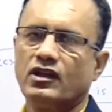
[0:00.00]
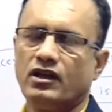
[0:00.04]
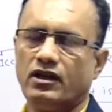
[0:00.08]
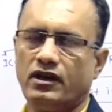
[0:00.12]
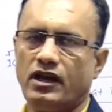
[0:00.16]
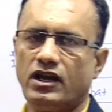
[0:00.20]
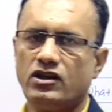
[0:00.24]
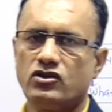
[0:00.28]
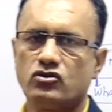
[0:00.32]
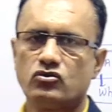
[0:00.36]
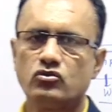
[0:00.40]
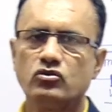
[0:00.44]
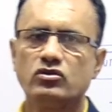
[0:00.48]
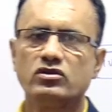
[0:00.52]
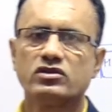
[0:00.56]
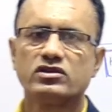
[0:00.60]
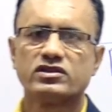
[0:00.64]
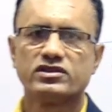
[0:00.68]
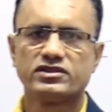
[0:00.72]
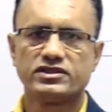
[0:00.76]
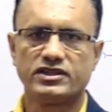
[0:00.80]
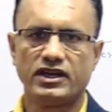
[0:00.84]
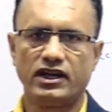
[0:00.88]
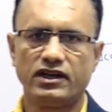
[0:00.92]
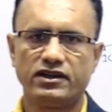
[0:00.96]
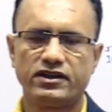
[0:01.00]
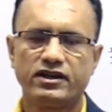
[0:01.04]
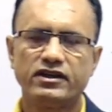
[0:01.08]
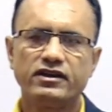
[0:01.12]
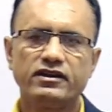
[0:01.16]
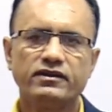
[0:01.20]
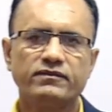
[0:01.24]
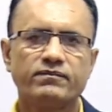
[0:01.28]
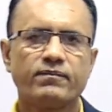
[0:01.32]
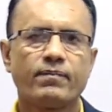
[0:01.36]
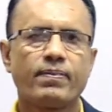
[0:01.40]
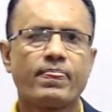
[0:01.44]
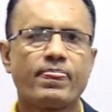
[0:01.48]
right to
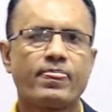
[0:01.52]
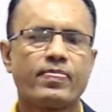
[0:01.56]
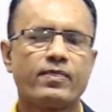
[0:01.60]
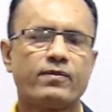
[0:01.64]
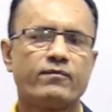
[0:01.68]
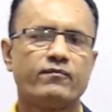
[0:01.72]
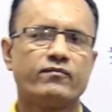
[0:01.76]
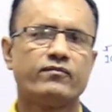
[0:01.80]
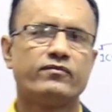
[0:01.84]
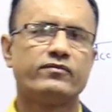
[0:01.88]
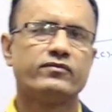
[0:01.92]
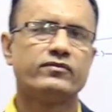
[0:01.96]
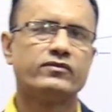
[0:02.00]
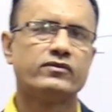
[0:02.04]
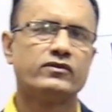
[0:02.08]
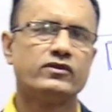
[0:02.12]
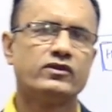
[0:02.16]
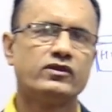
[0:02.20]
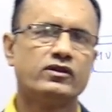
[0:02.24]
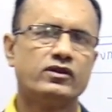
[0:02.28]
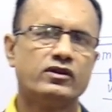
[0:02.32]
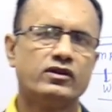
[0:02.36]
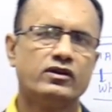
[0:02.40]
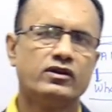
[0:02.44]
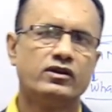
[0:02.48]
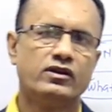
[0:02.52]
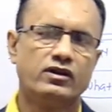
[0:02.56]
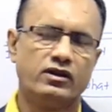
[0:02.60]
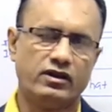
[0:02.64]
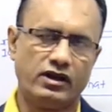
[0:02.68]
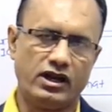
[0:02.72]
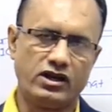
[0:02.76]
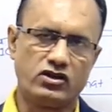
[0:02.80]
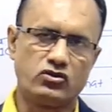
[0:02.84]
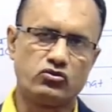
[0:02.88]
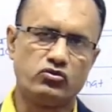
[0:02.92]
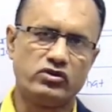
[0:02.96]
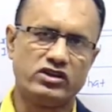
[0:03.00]
shelter,
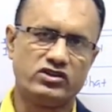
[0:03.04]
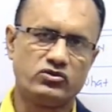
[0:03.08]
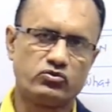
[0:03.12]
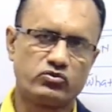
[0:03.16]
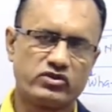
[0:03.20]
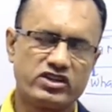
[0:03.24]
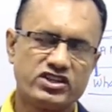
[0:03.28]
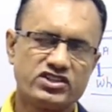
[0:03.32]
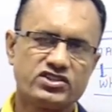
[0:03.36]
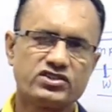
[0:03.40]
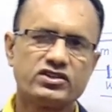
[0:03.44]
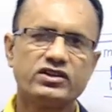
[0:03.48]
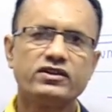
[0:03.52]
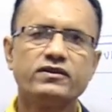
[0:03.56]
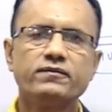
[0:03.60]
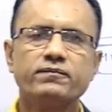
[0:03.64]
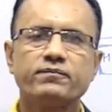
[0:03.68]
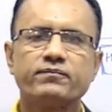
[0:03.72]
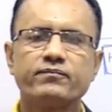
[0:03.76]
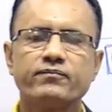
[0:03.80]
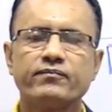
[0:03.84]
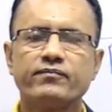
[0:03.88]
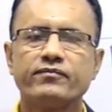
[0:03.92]
right to education,